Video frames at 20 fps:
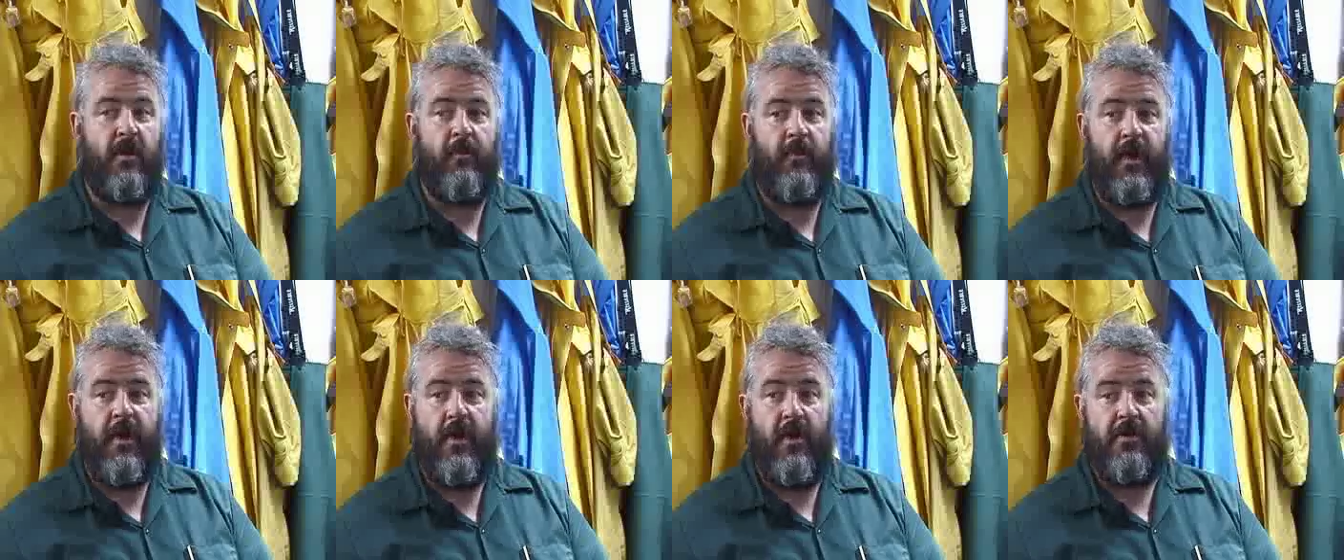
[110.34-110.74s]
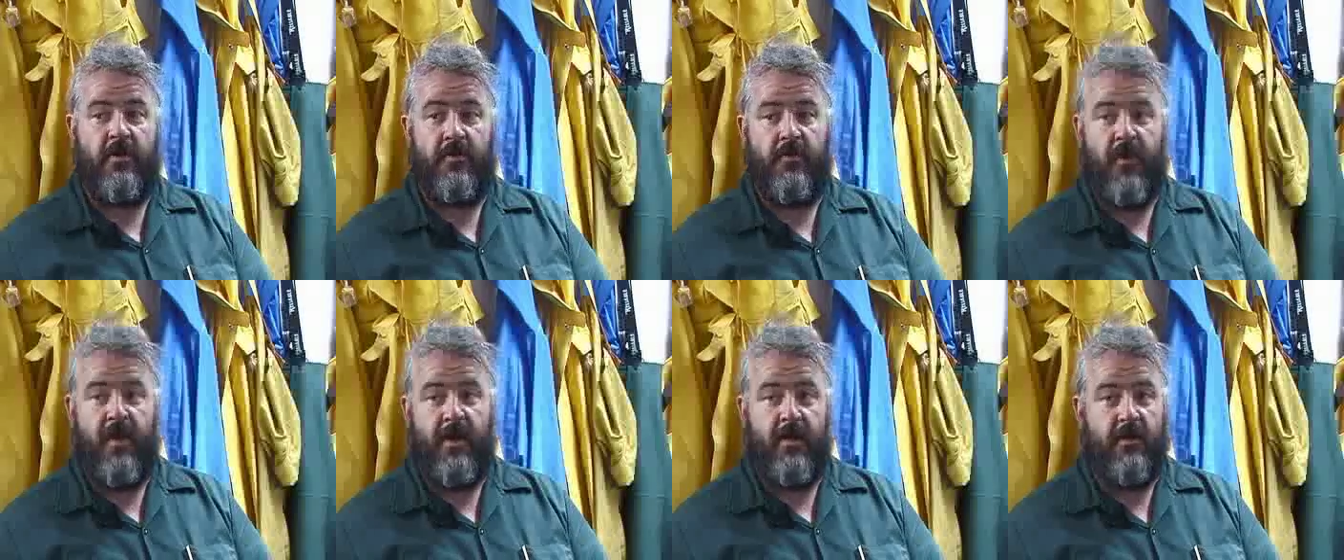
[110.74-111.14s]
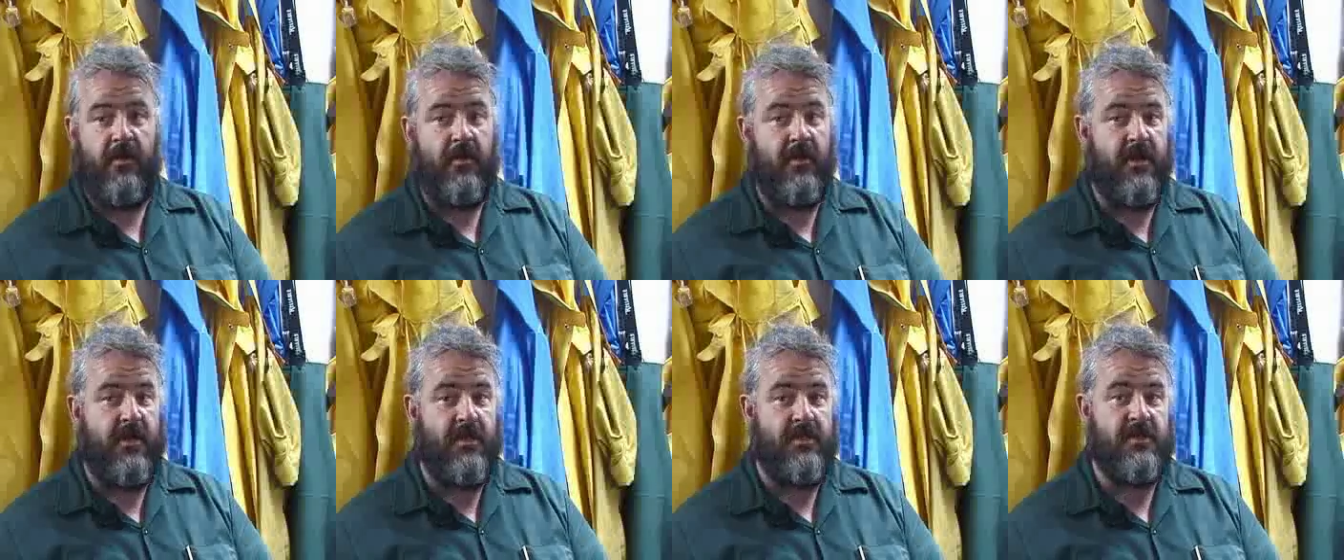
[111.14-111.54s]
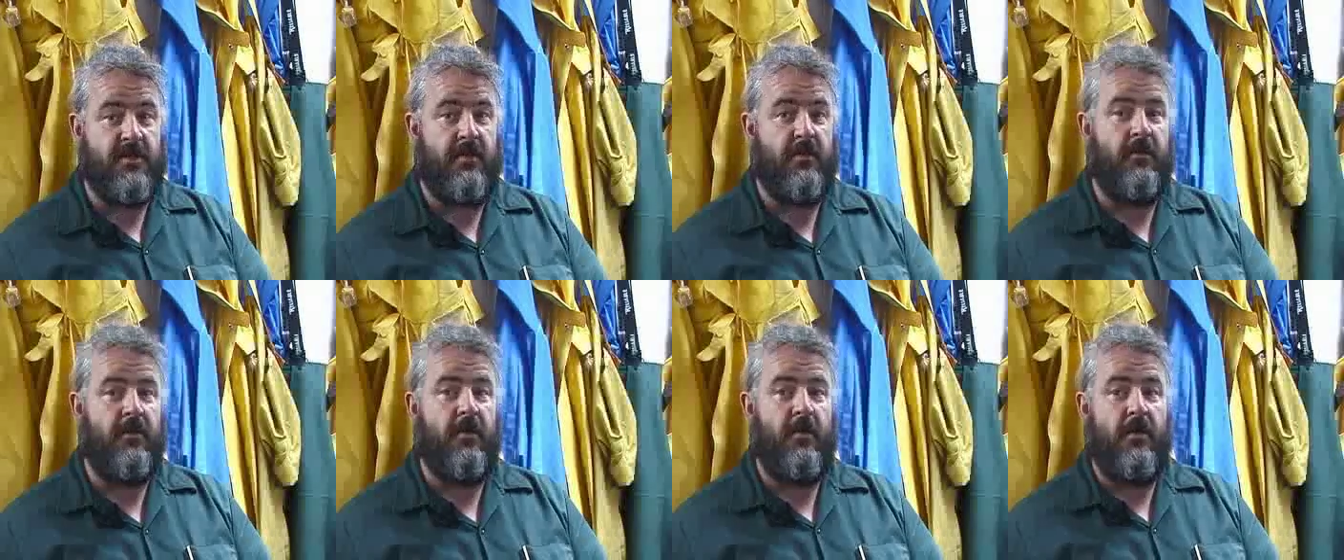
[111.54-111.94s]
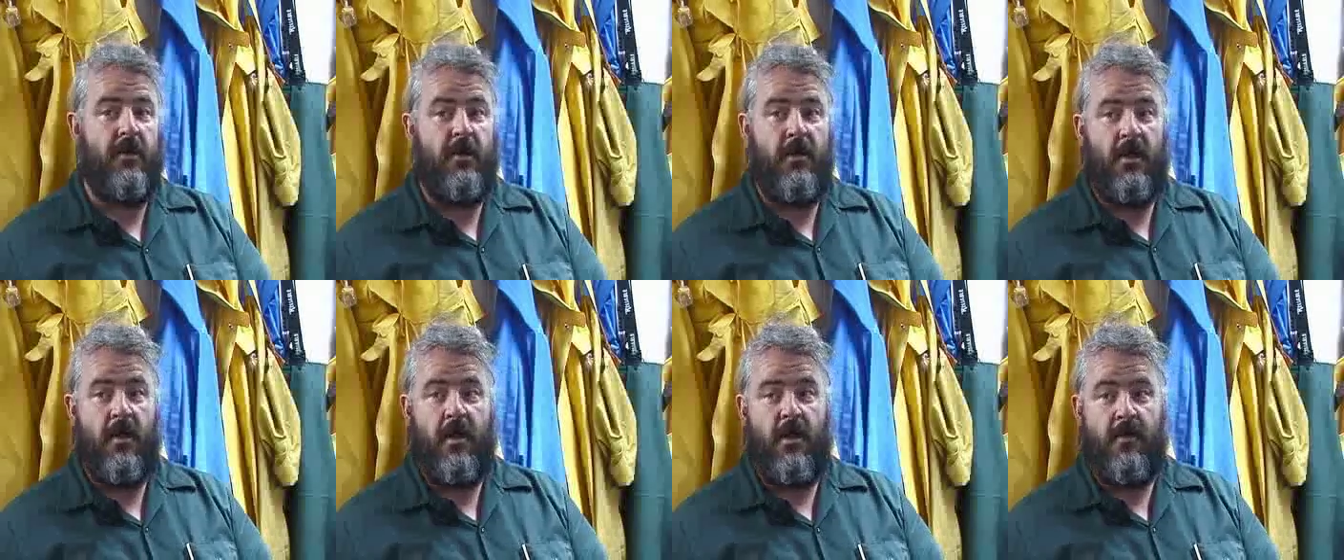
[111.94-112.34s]
compare it to regular diesel.
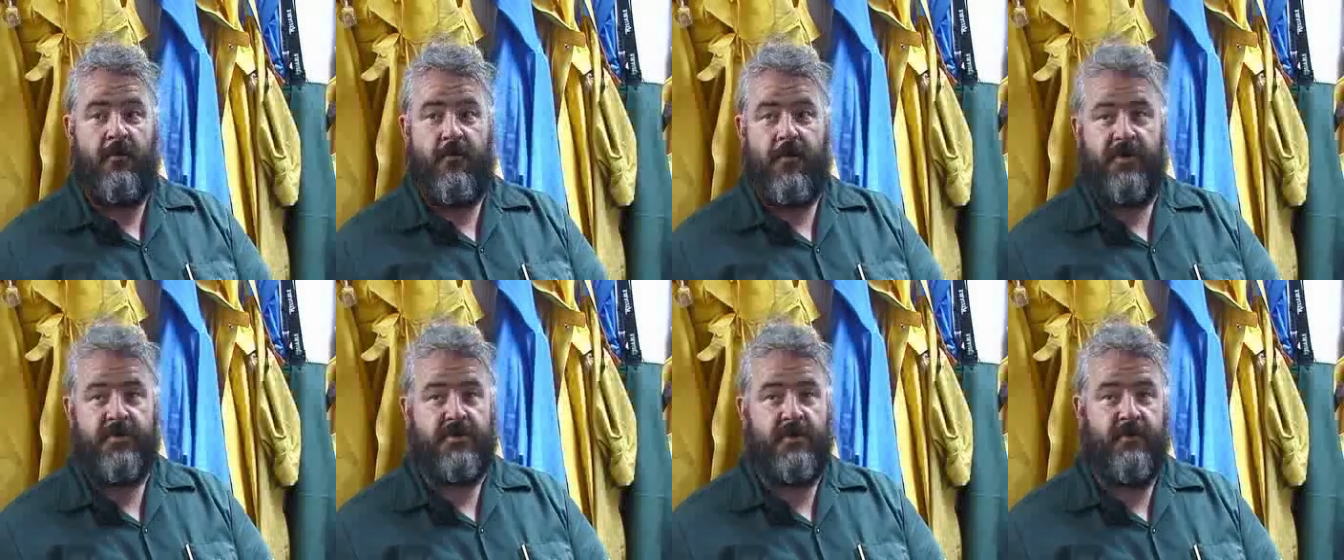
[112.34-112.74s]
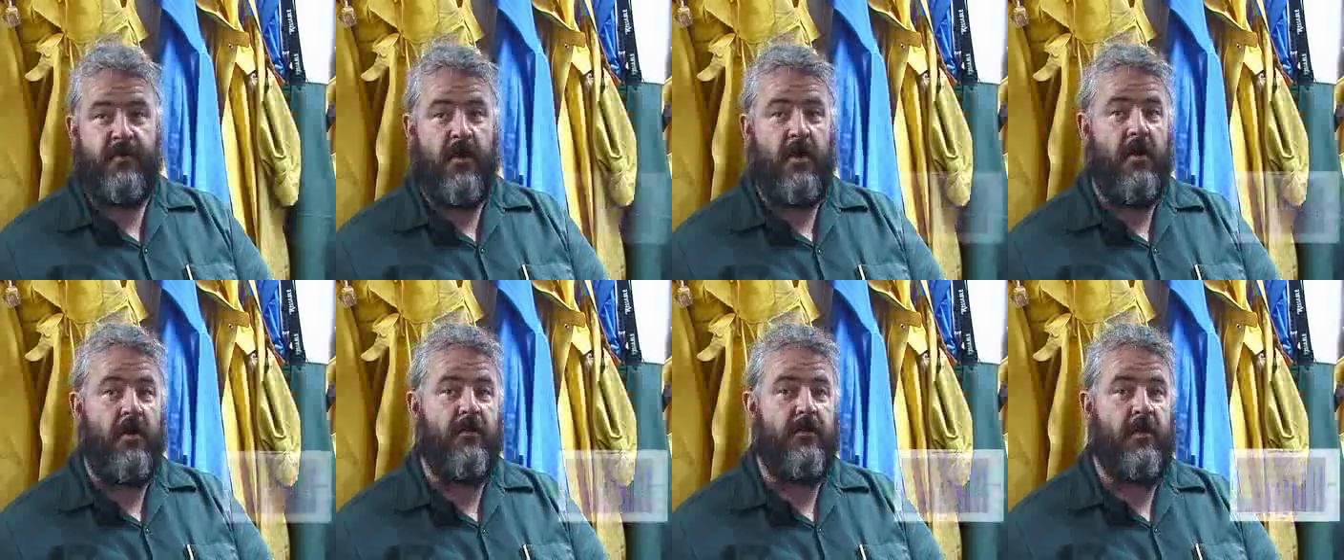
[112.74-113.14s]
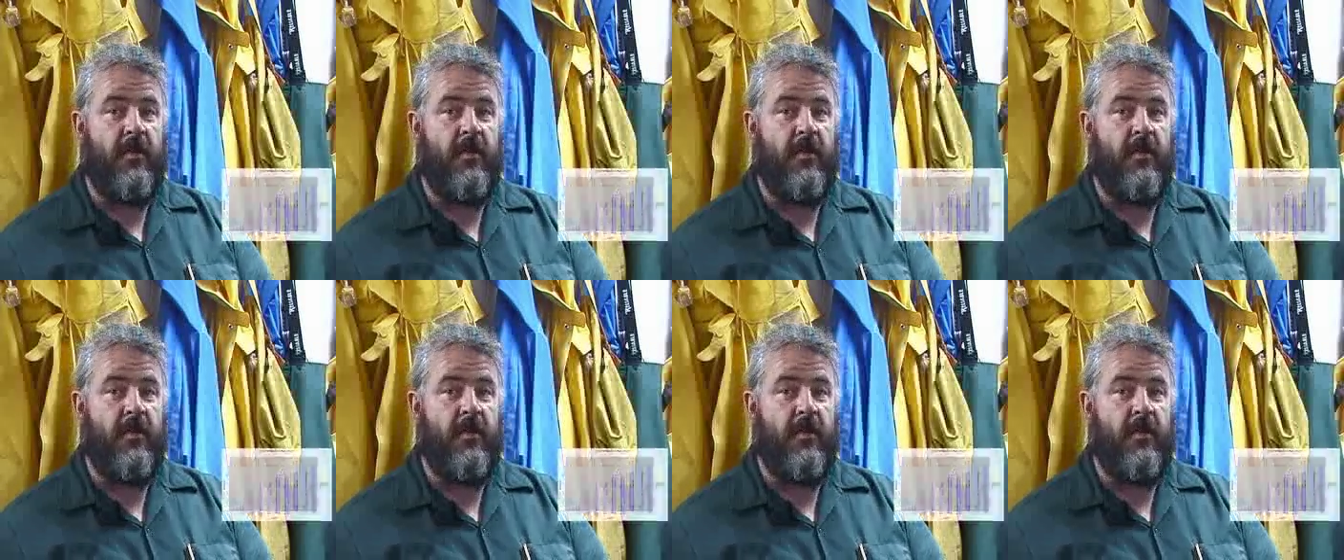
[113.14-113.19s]
First of all,